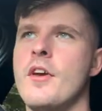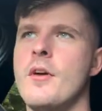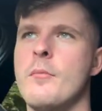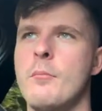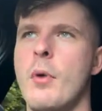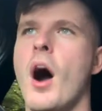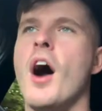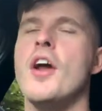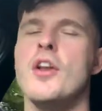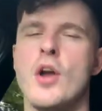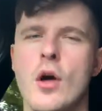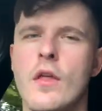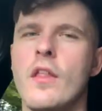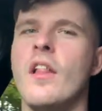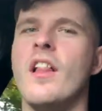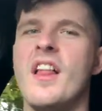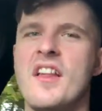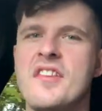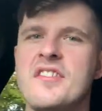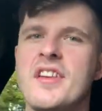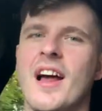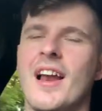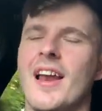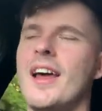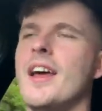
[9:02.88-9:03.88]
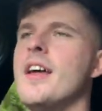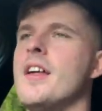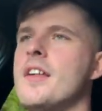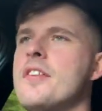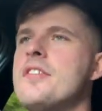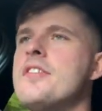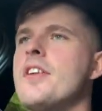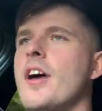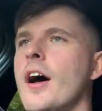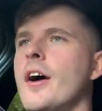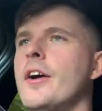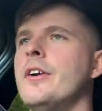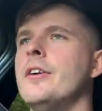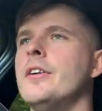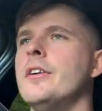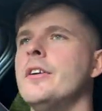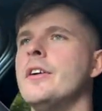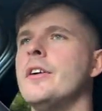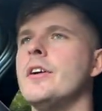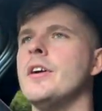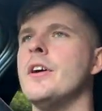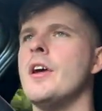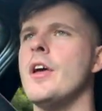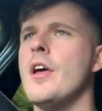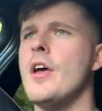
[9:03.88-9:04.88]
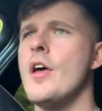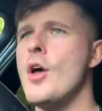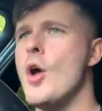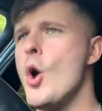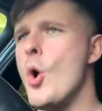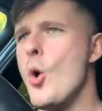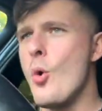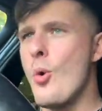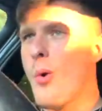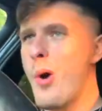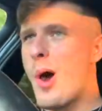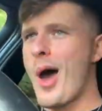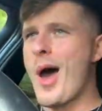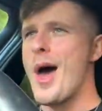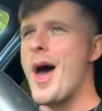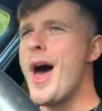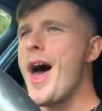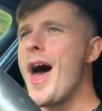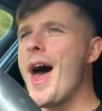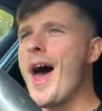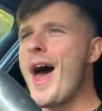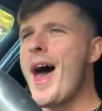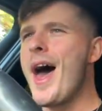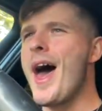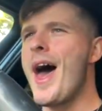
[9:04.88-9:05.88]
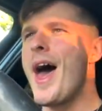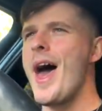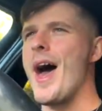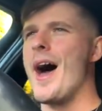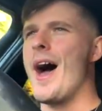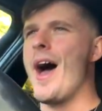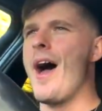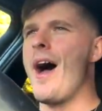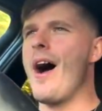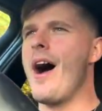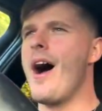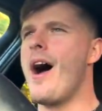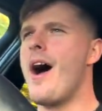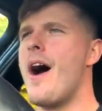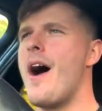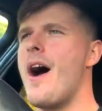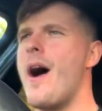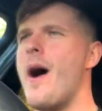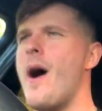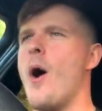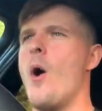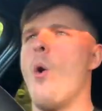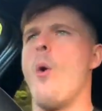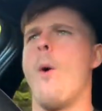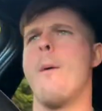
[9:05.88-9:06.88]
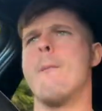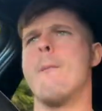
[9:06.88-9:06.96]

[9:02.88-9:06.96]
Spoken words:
But I know that they sell it. So, oh!